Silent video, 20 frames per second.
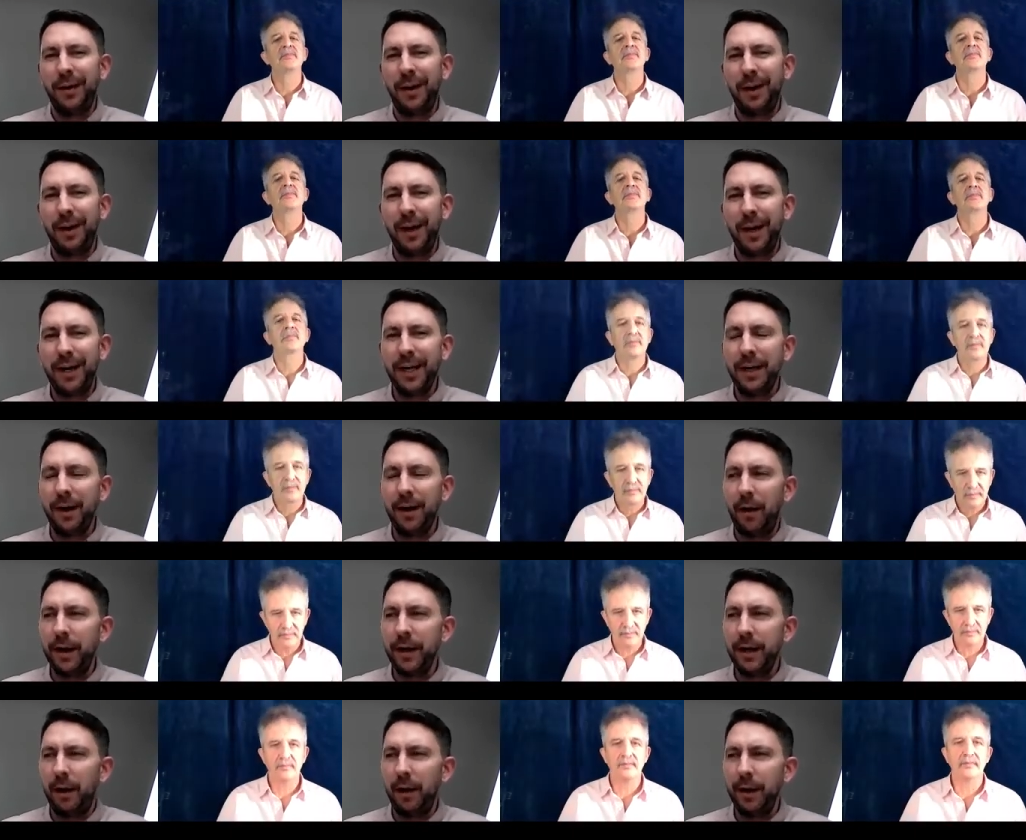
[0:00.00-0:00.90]
Speaker 1: I,
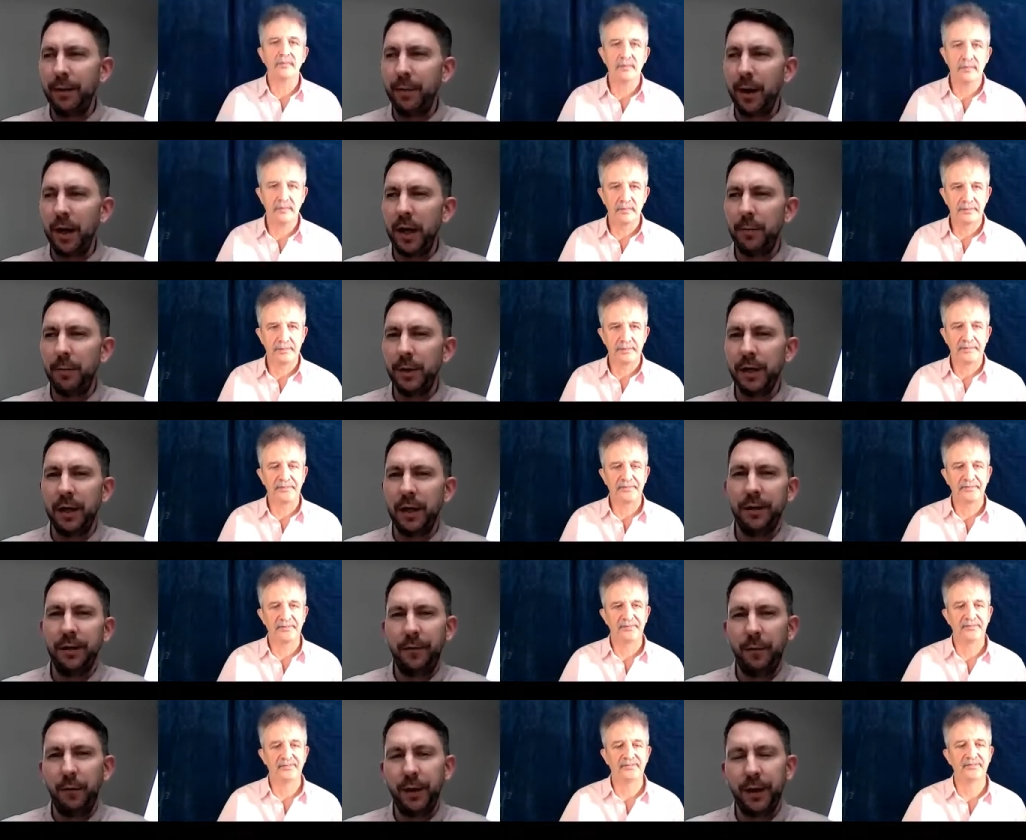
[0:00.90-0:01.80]
I, I, purposely
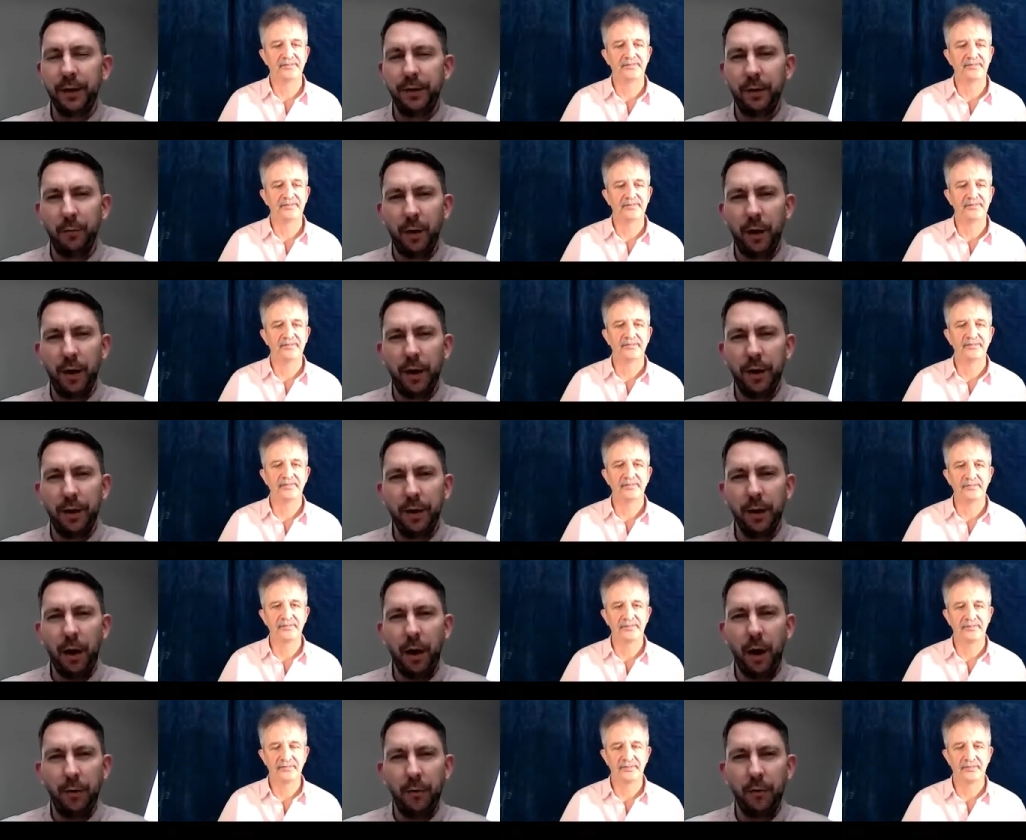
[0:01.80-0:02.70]
avoided the word
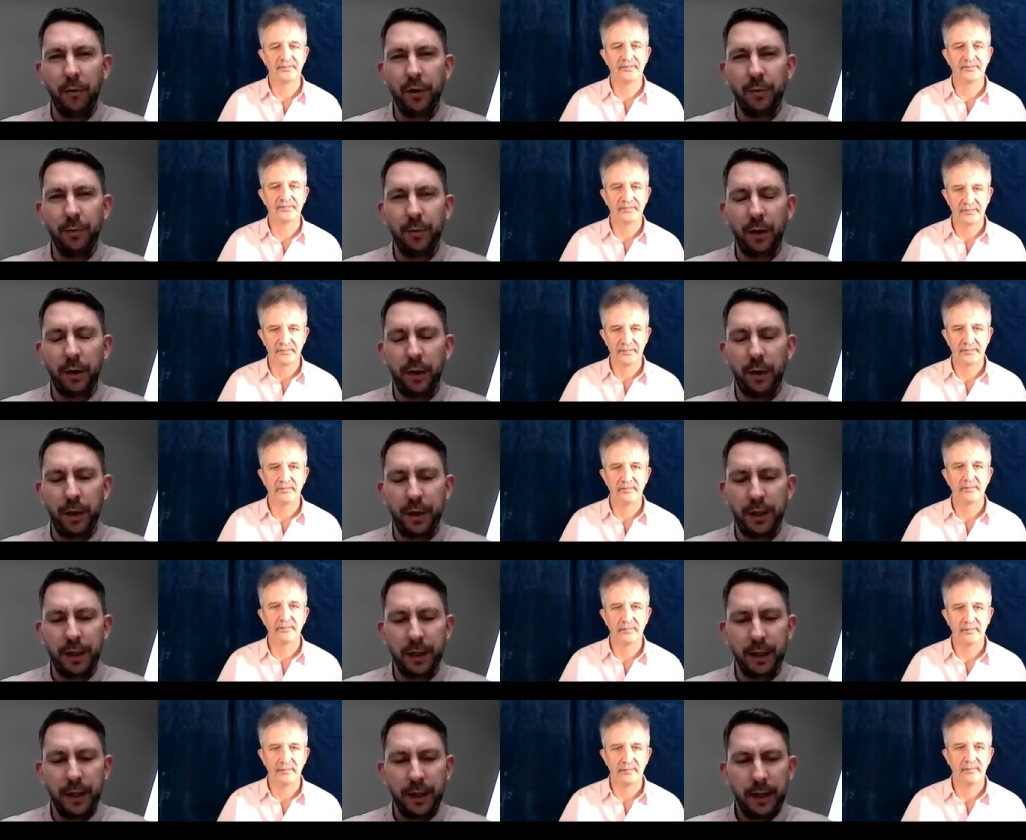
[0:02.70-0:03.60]
coach because